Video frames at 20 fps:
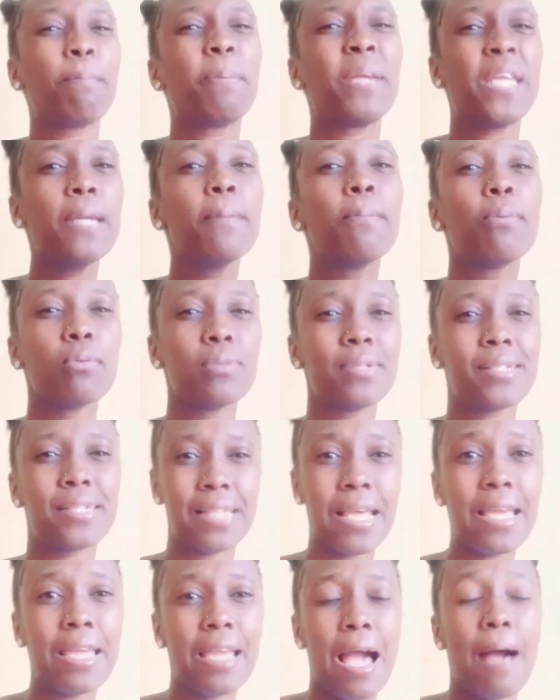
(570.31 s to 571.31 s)
people
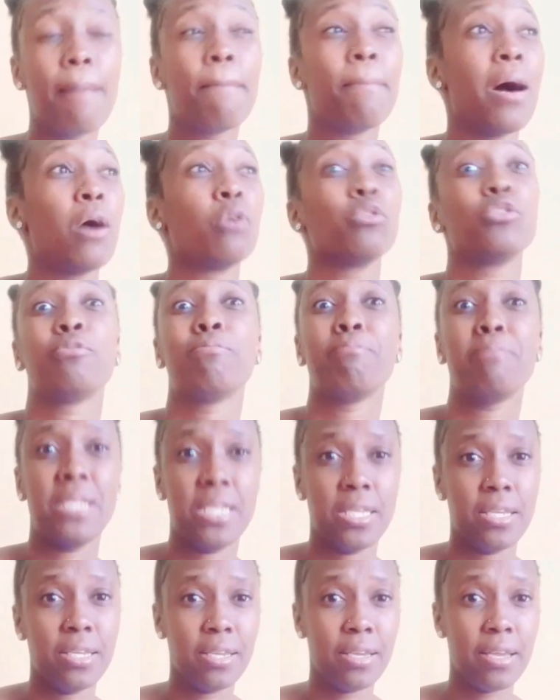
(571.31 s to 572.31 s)
say about me.